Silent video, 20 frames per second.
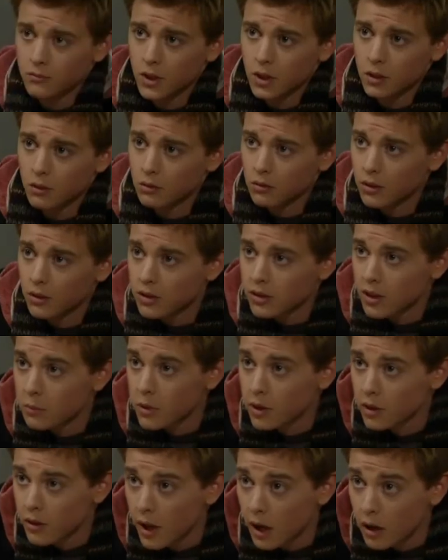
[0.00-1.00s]
Babe, at least
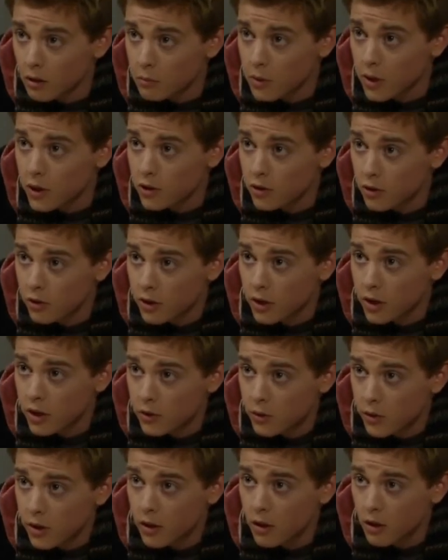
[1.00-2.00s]
I'm here now to make sure you
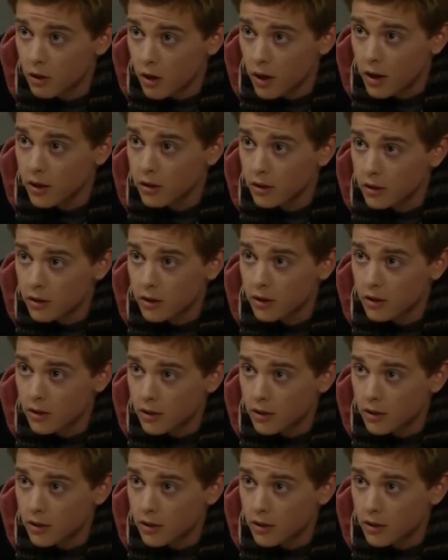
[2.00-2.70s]
get treated all right.